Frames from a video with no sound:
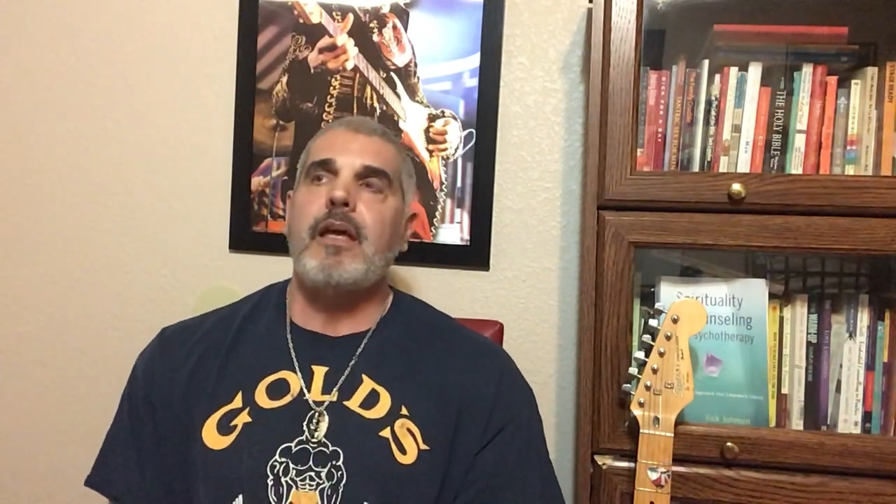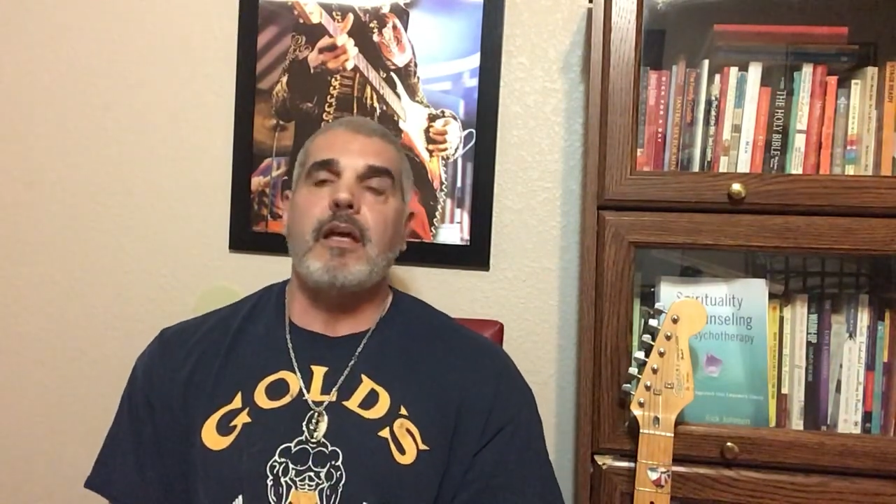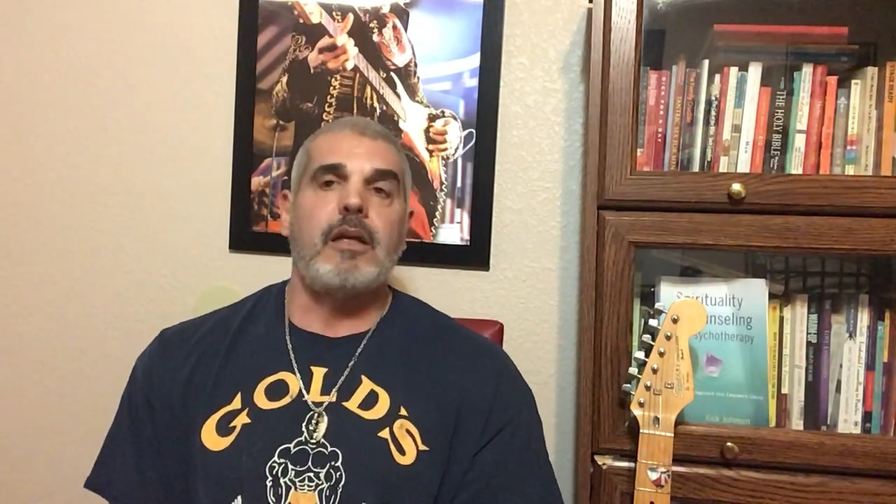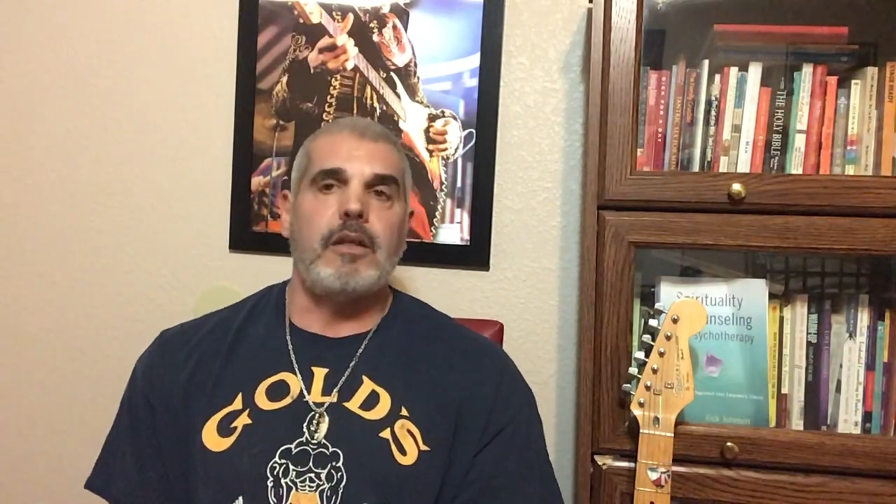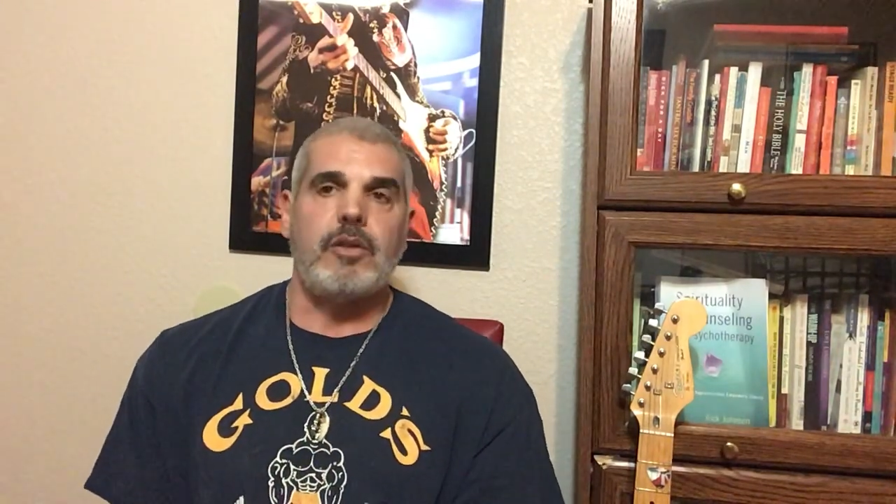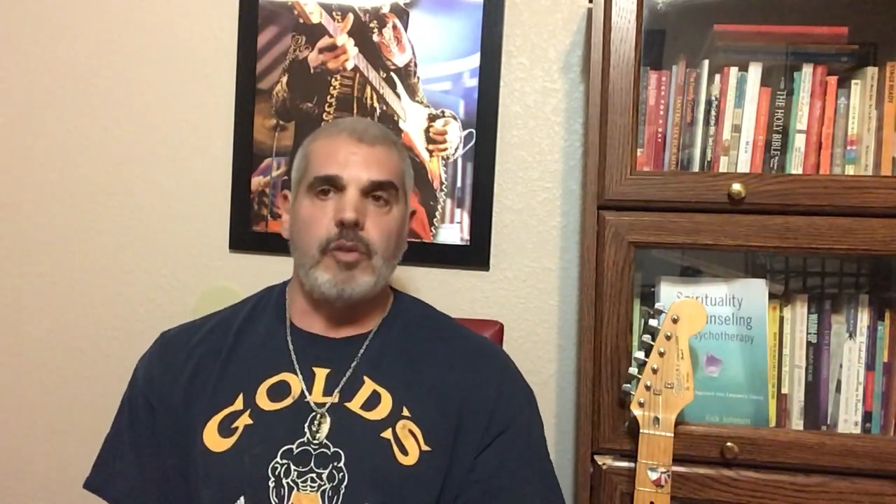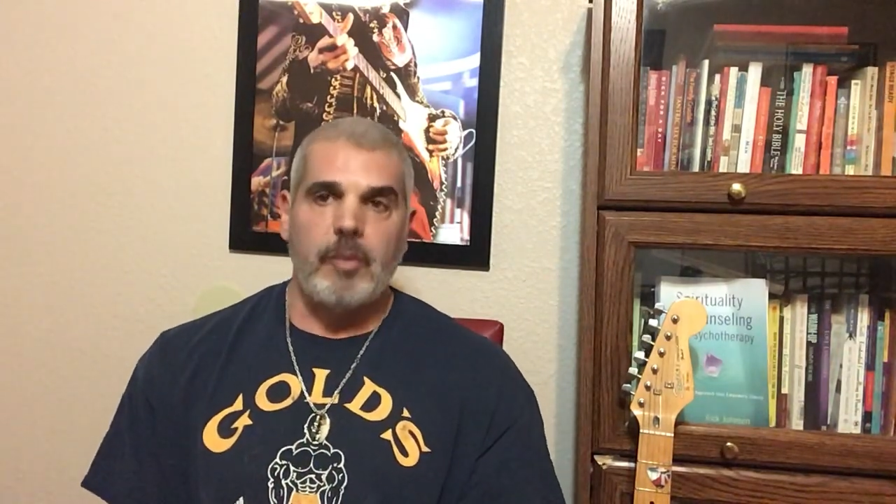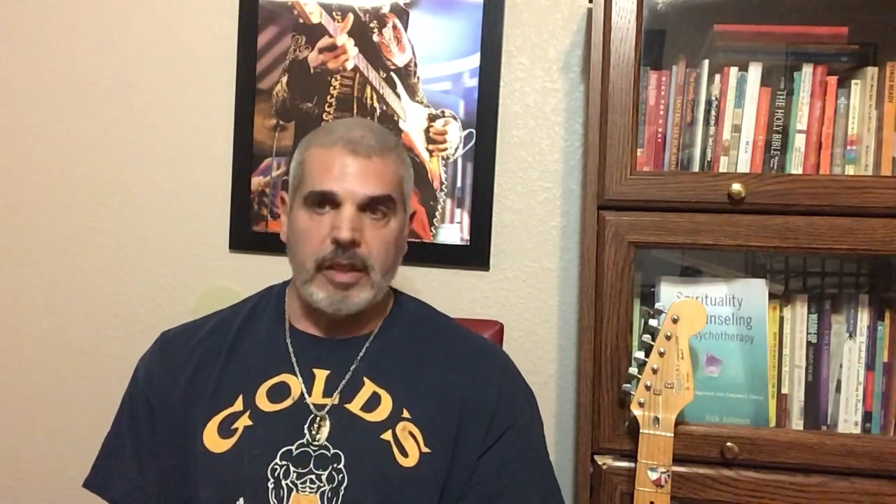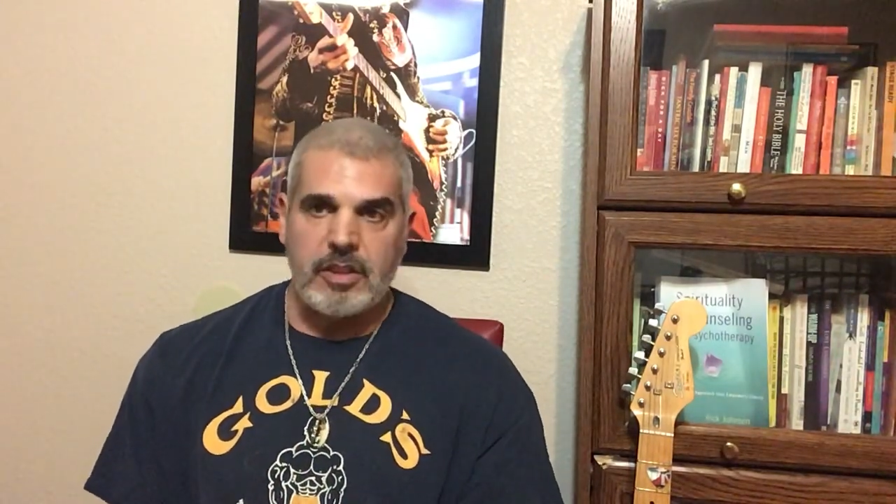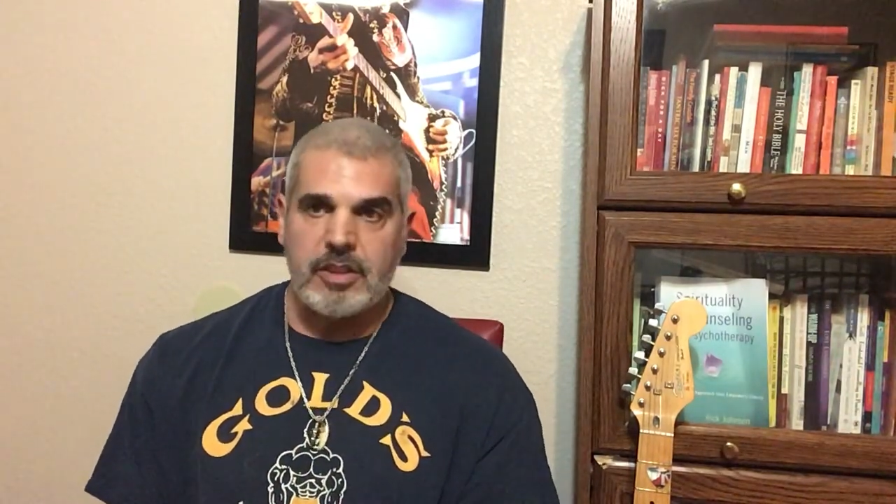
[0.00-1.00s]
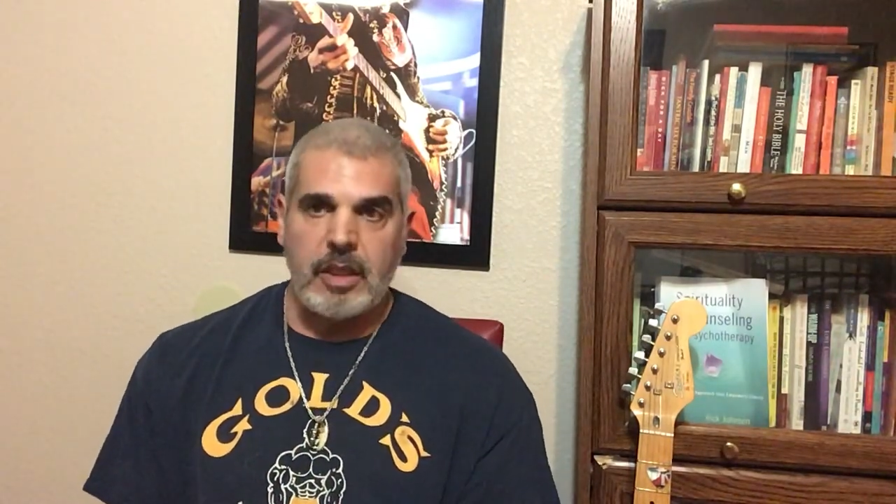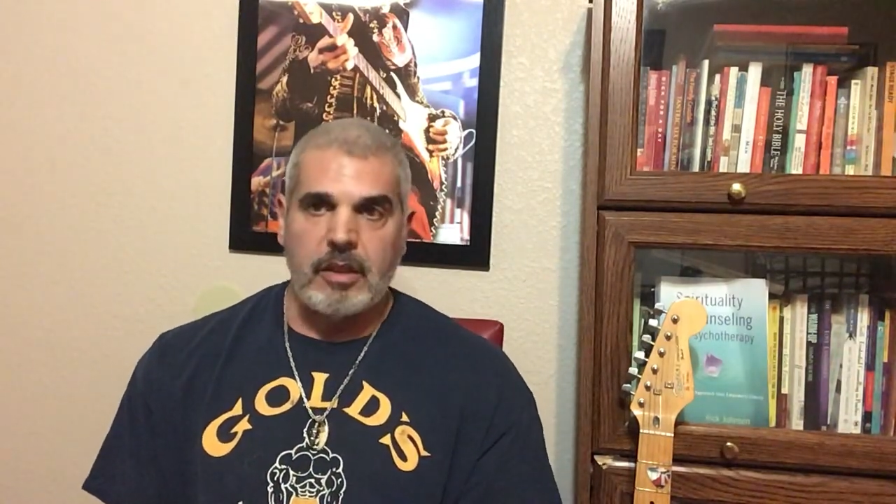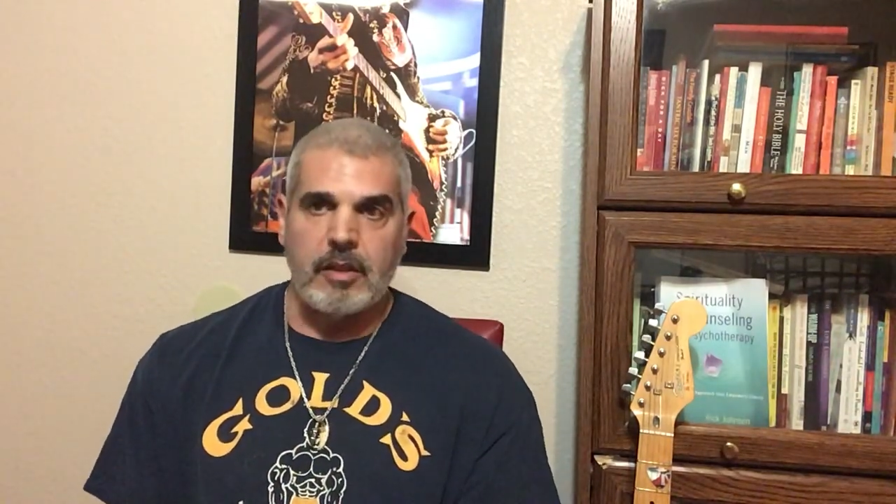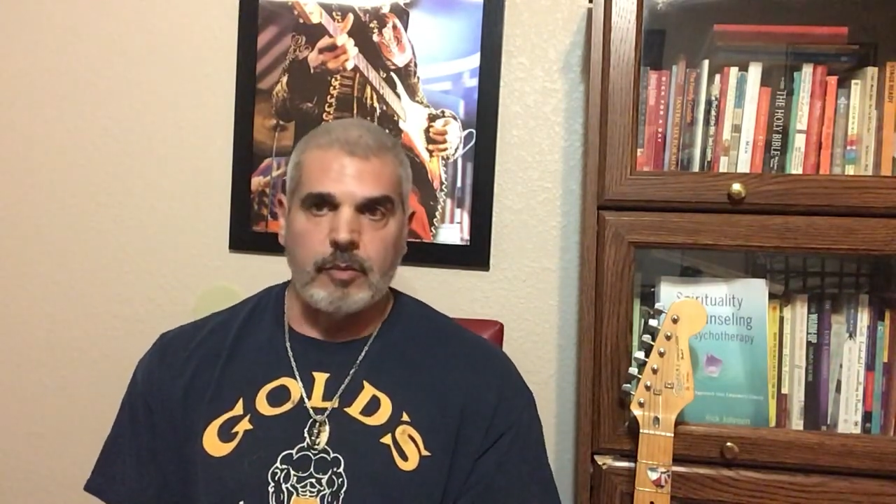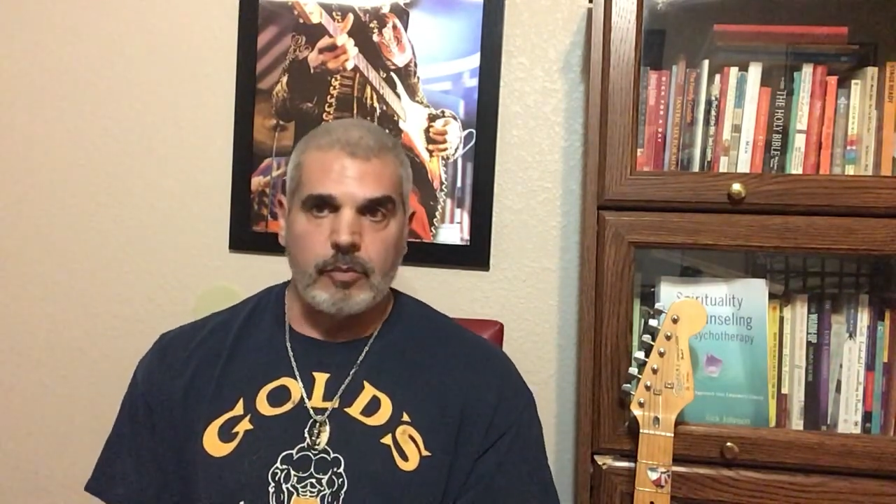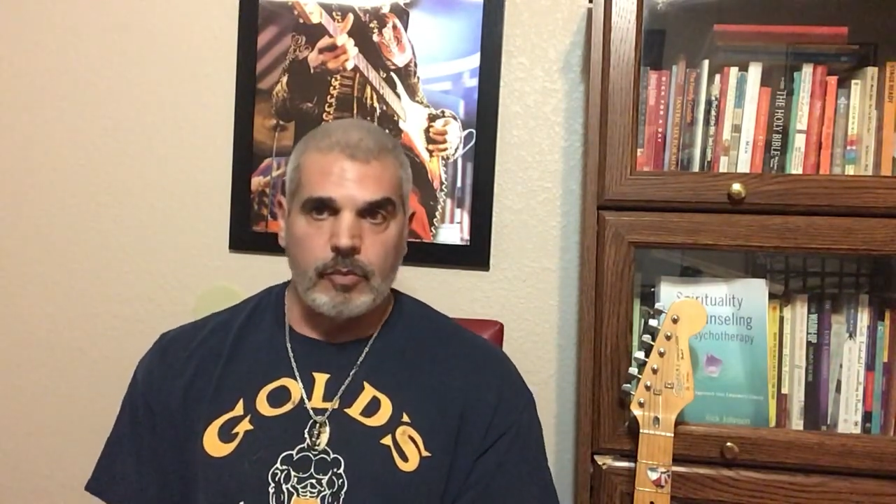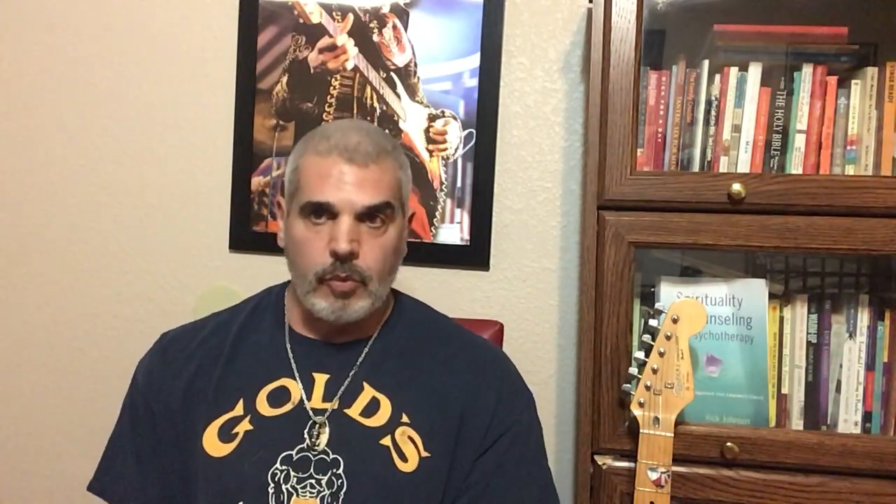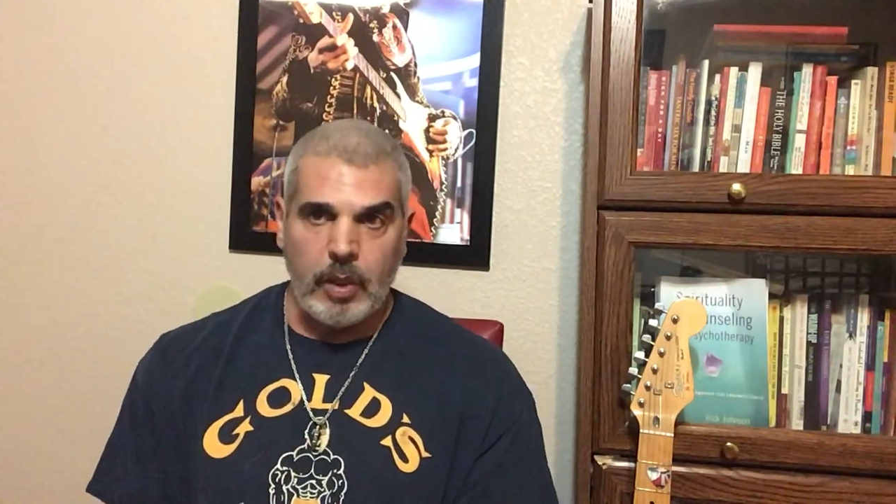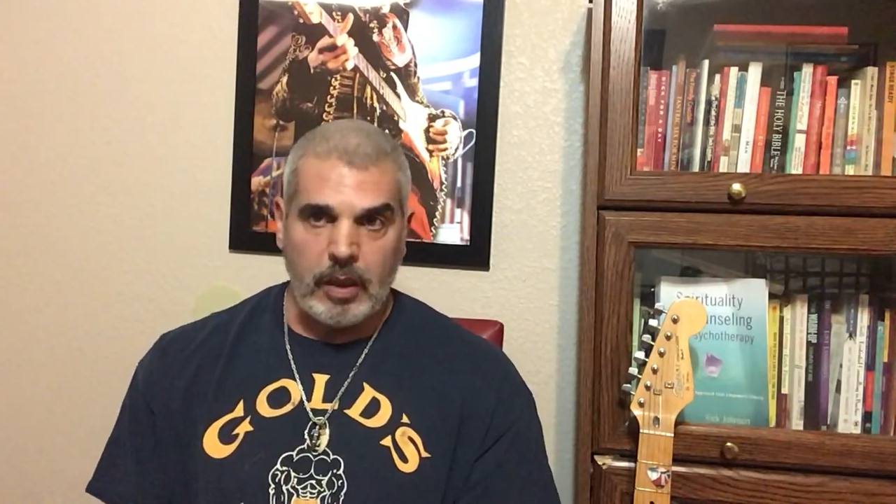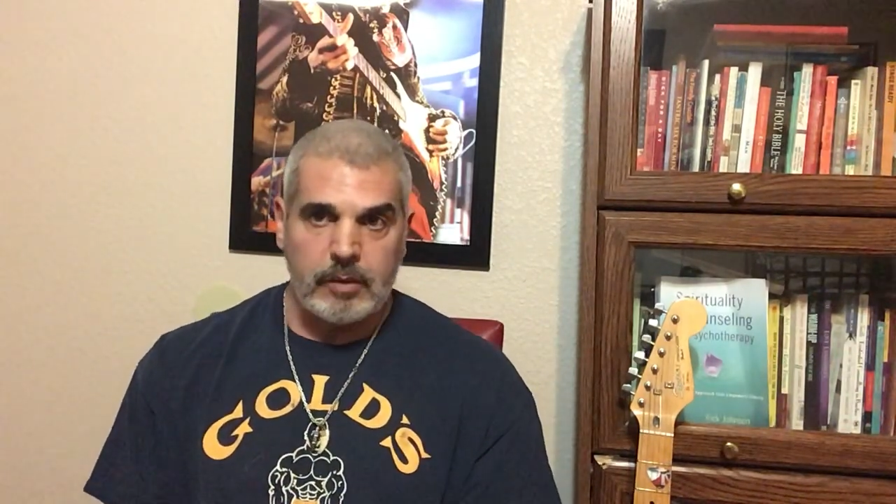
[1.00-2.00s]
and you might say to them,
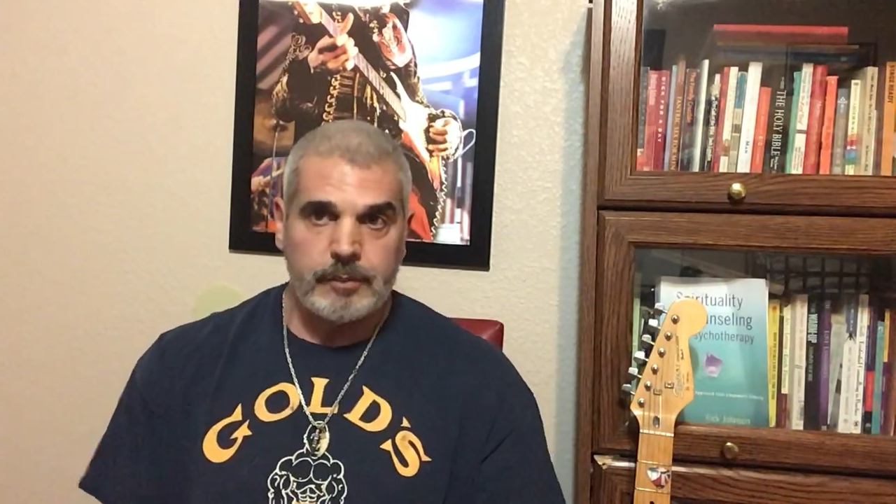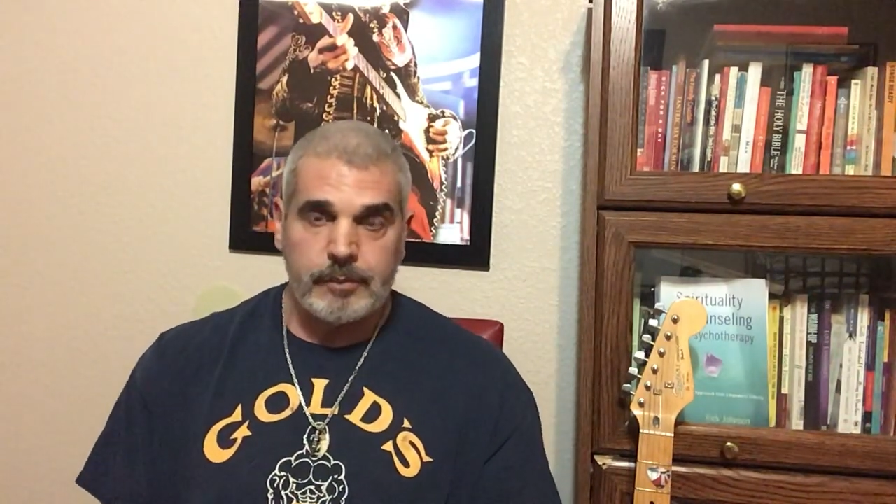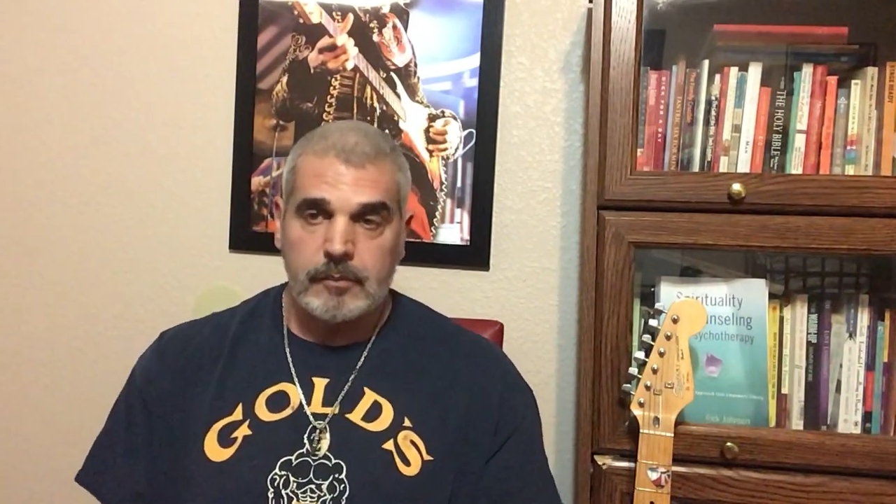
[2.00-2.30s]
well,